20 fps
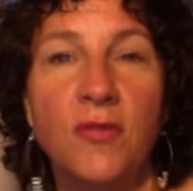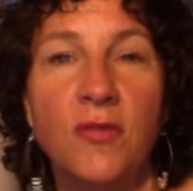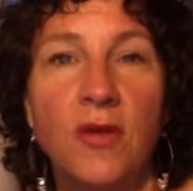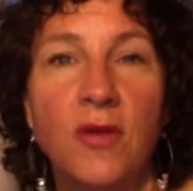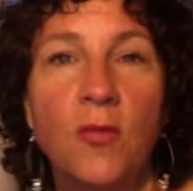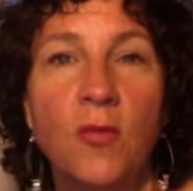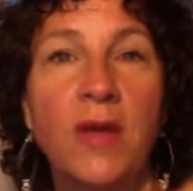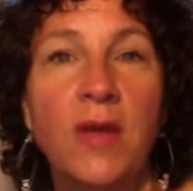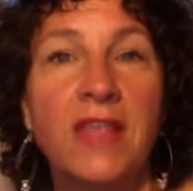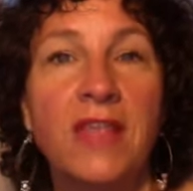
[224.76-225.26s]

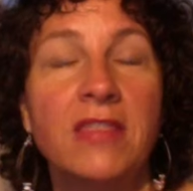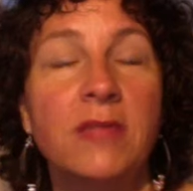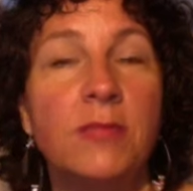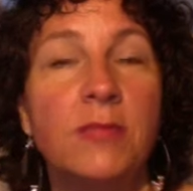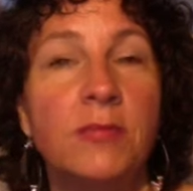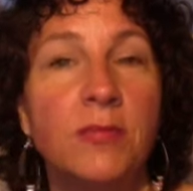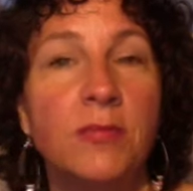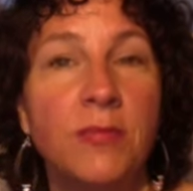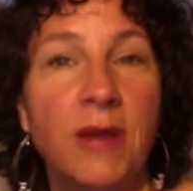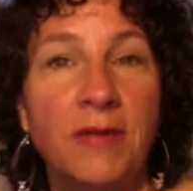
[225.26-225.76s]
with
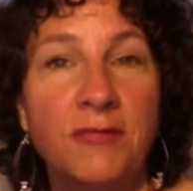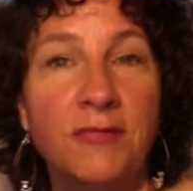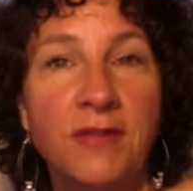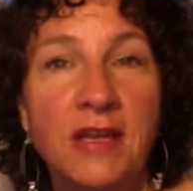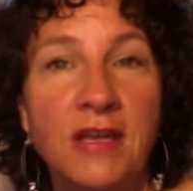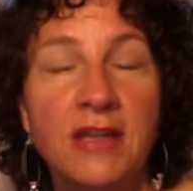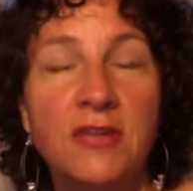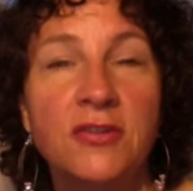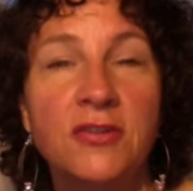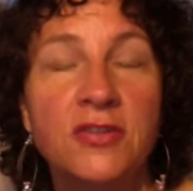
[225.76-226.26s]
my
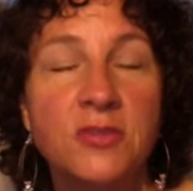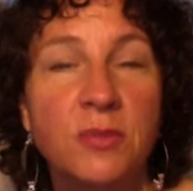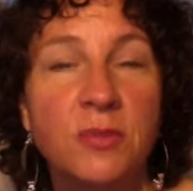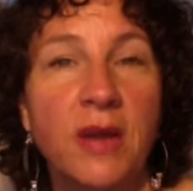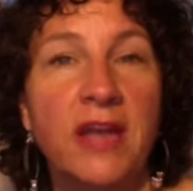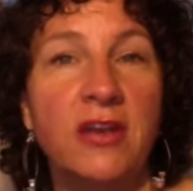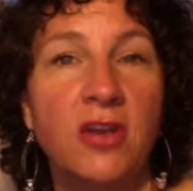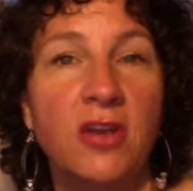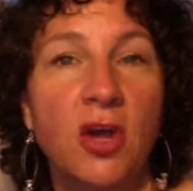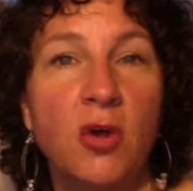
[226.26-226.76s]
feelers,
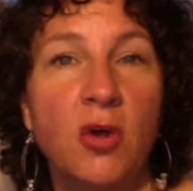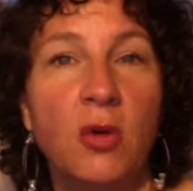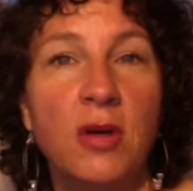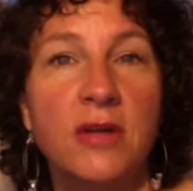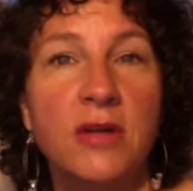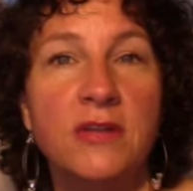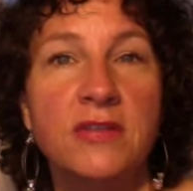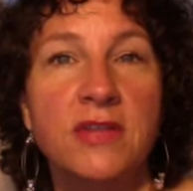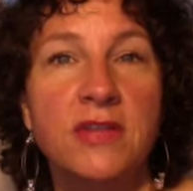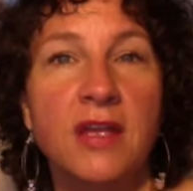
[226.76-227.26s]
my
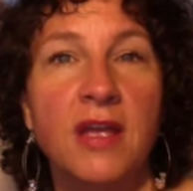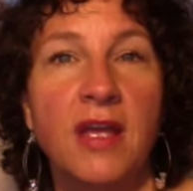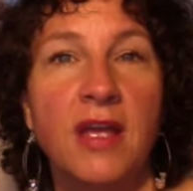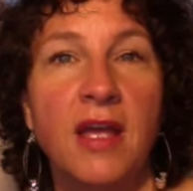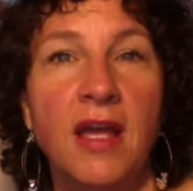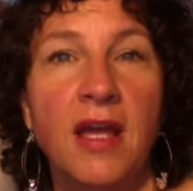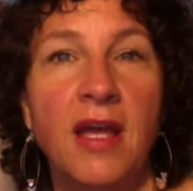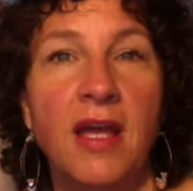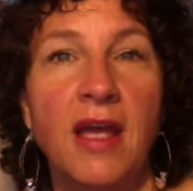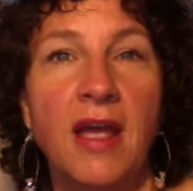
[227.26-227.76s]
knowers,
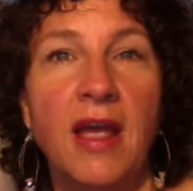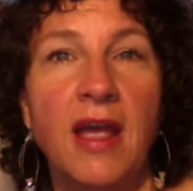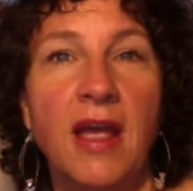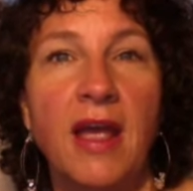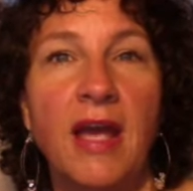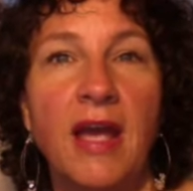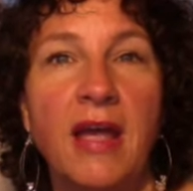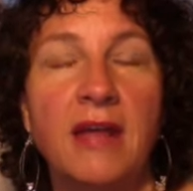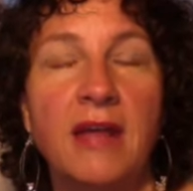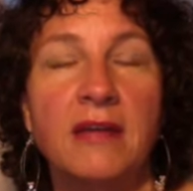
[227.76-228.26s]

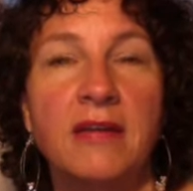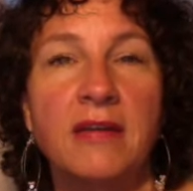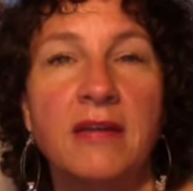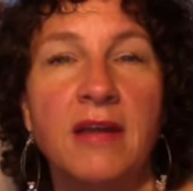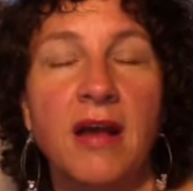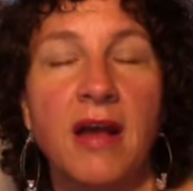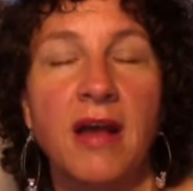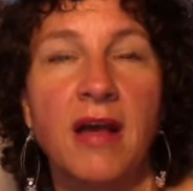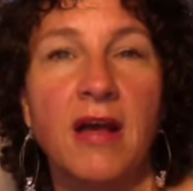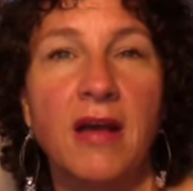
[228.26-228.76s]
and
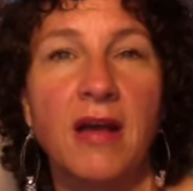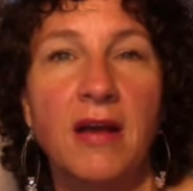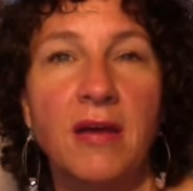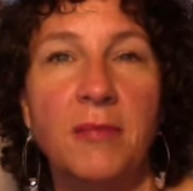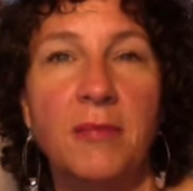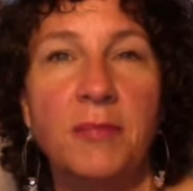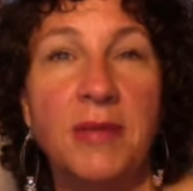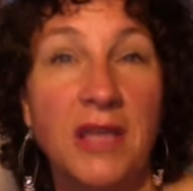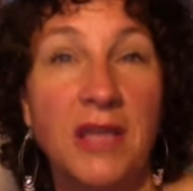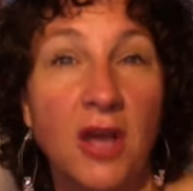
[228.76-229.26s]

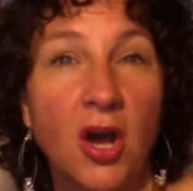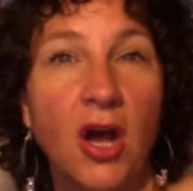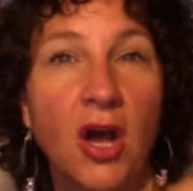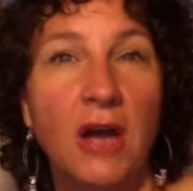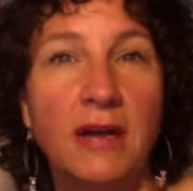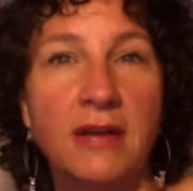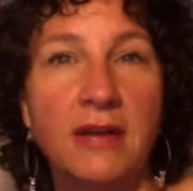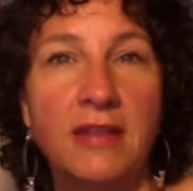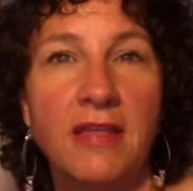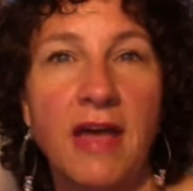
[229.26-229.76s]

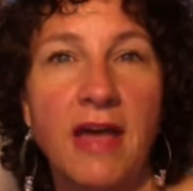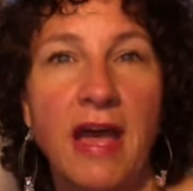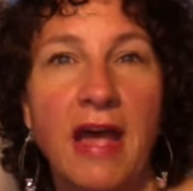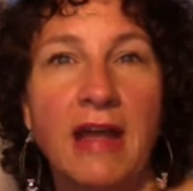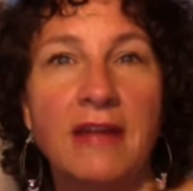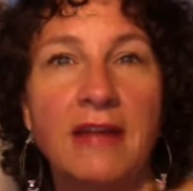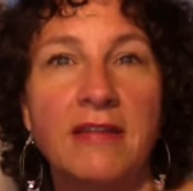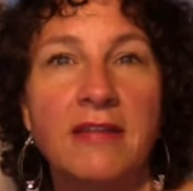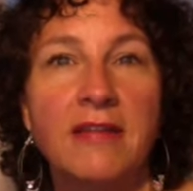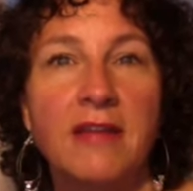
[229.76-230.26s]
beyond
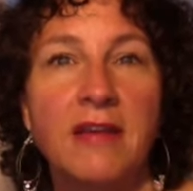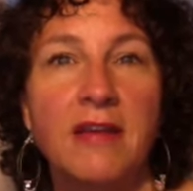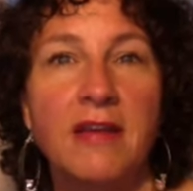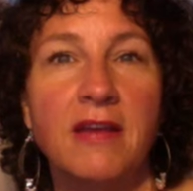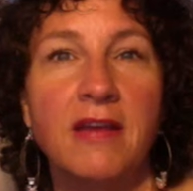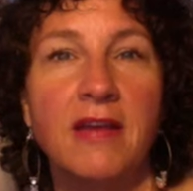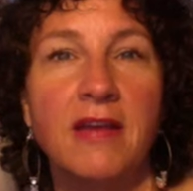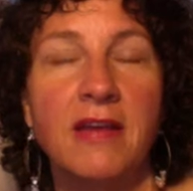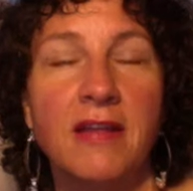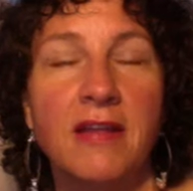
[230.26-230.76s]
that
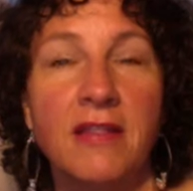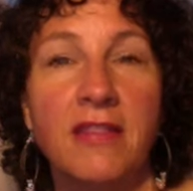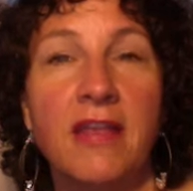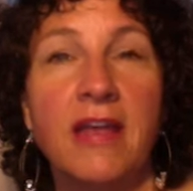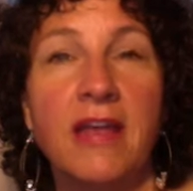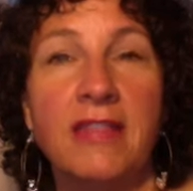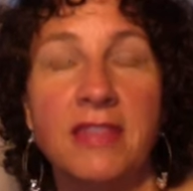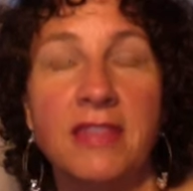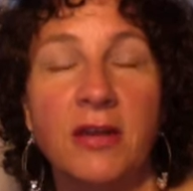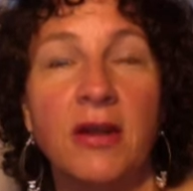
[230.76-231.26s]

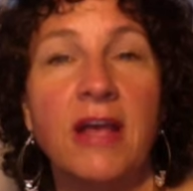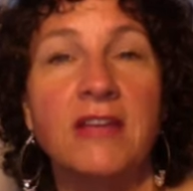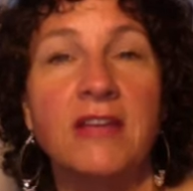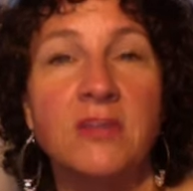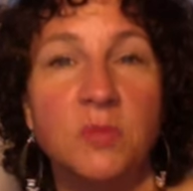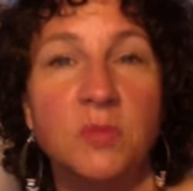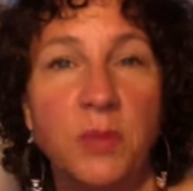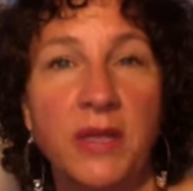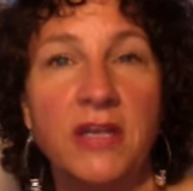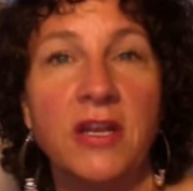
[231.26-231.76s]
there has
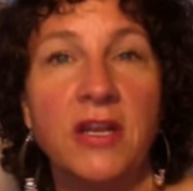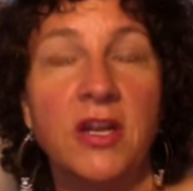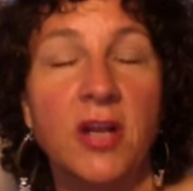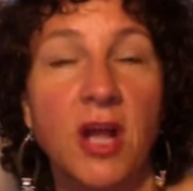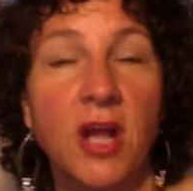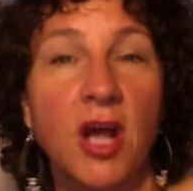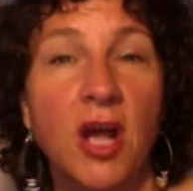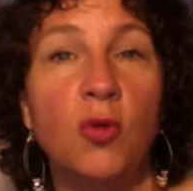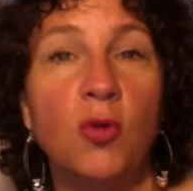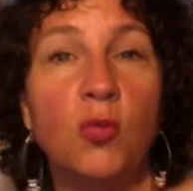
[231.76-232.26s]
been
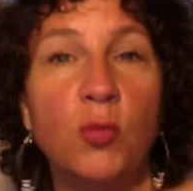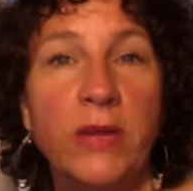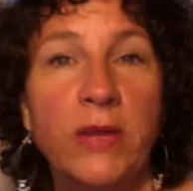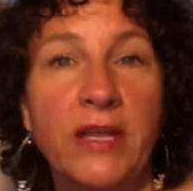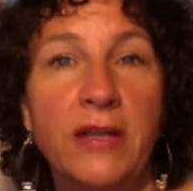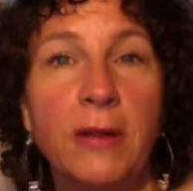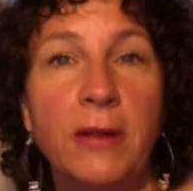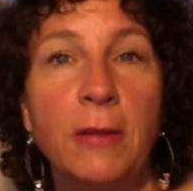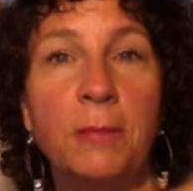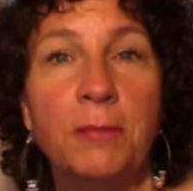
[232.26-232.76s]
a
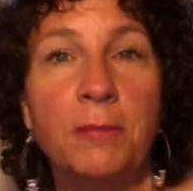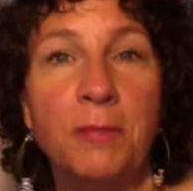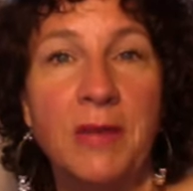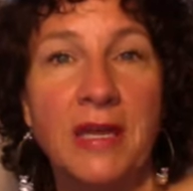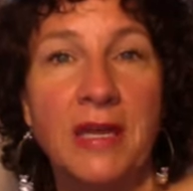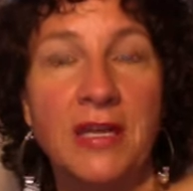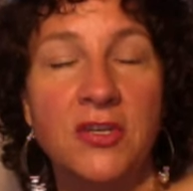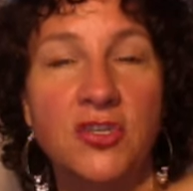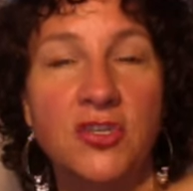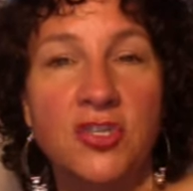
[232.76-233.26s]
real
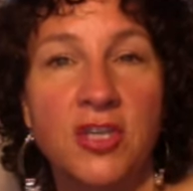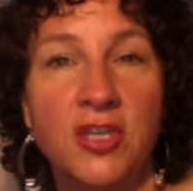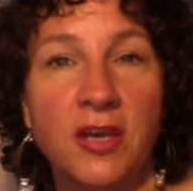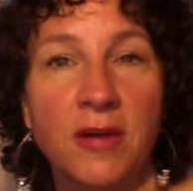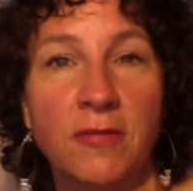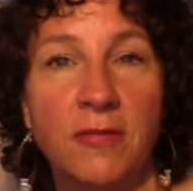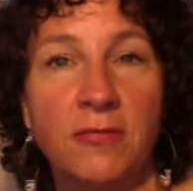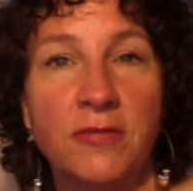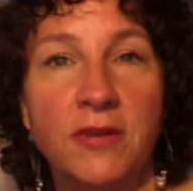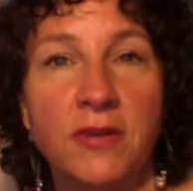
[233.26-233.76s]
big
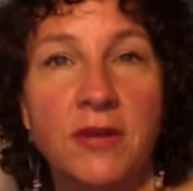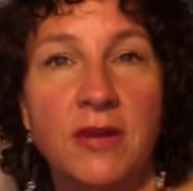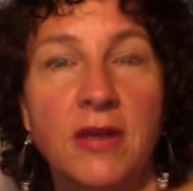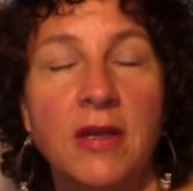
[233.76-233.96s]
shift.